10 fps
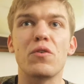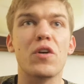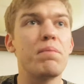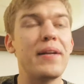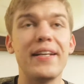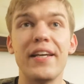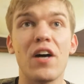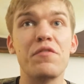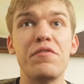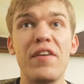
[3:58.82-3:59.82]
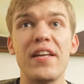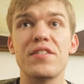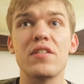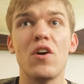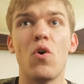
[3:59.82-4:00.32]
completely
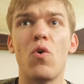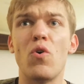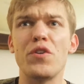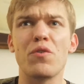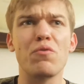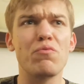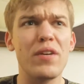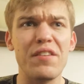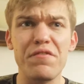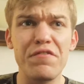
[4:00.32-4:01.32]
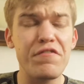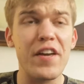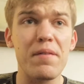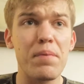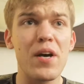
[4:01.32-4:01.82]
unfit, or you're a really
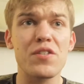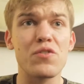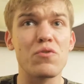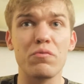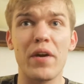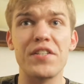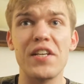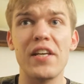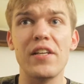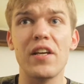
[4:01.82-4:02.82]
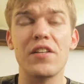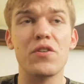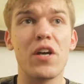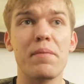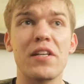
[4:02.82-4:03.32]
fit person already and
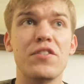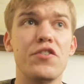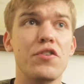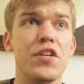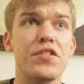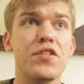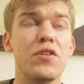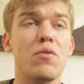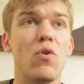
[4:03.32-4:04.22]
you're coming into jiu-jitsu,